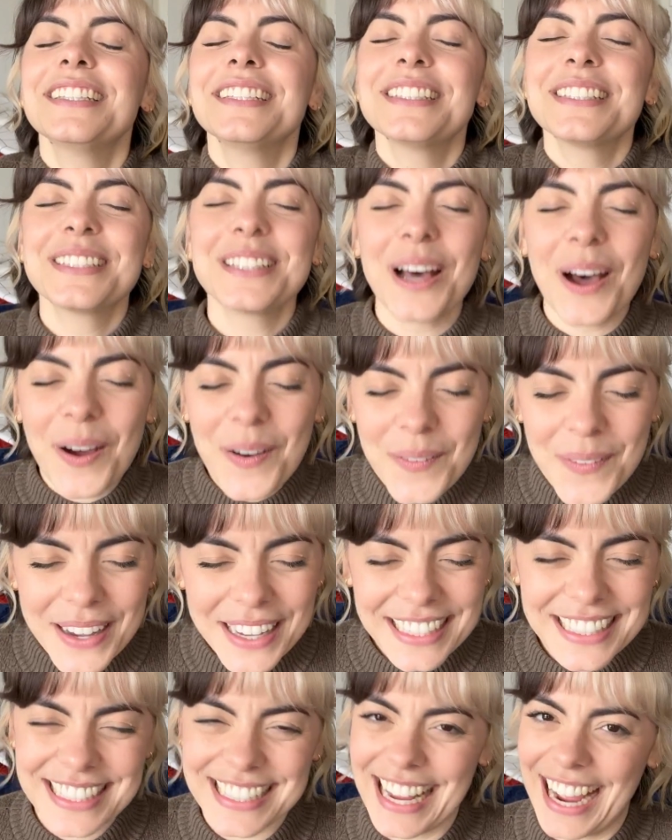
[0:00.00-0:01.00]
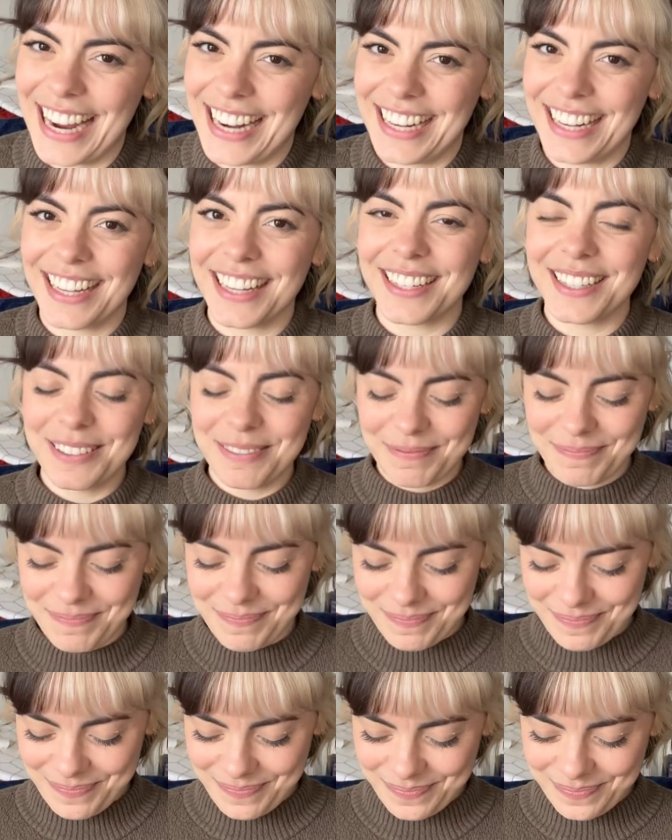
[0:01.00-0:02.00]
so excited.
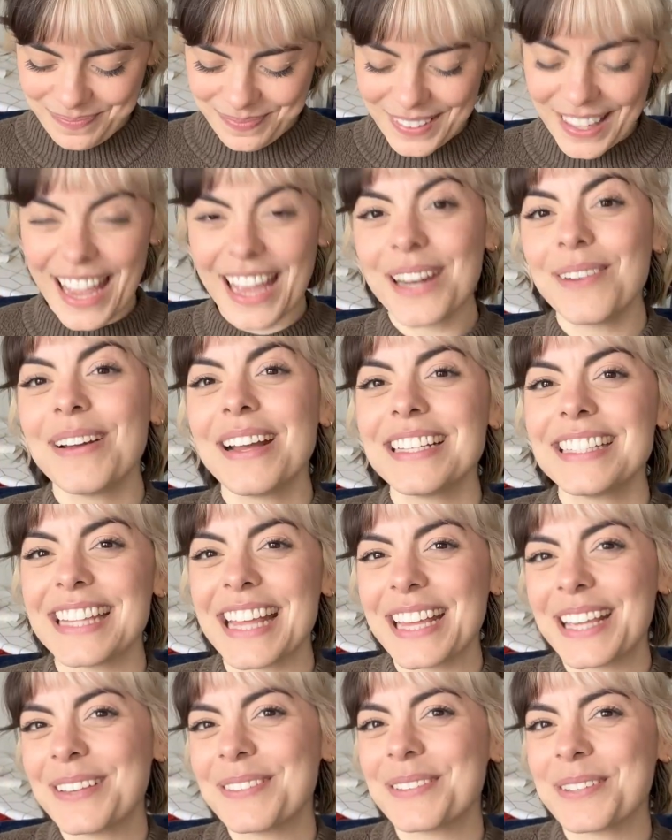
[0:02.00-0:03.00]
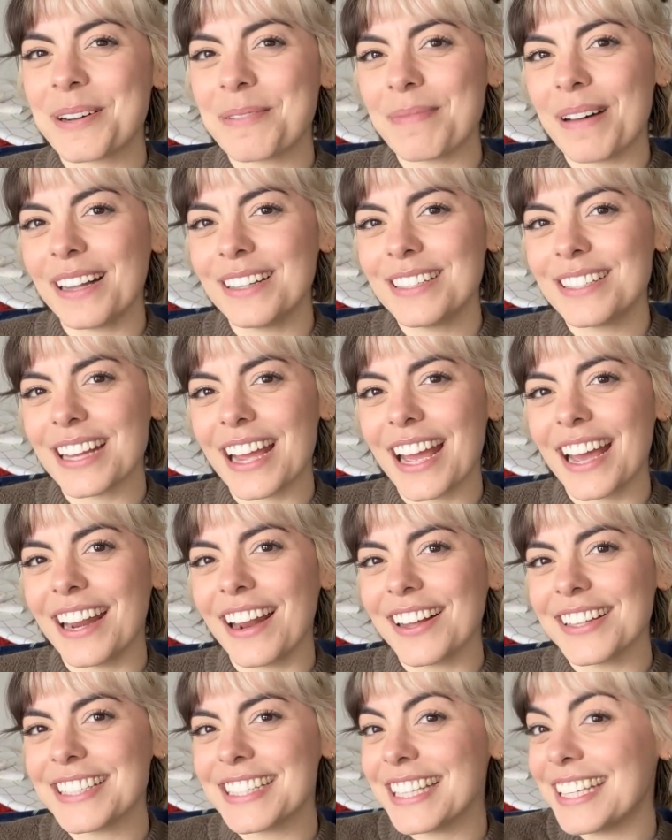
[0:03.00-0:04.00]
Anyways, thank you so much, and
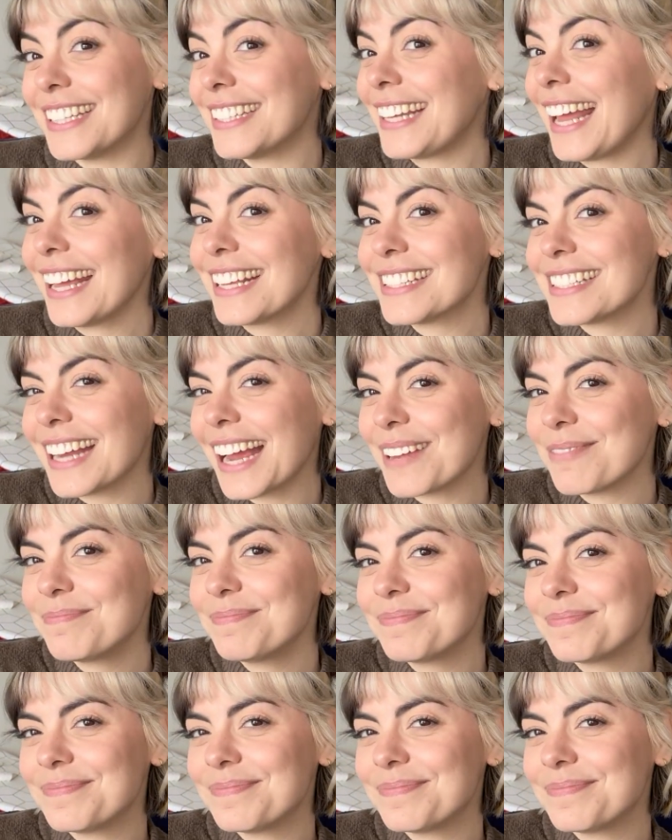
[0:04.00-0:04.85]
I'll see you next time.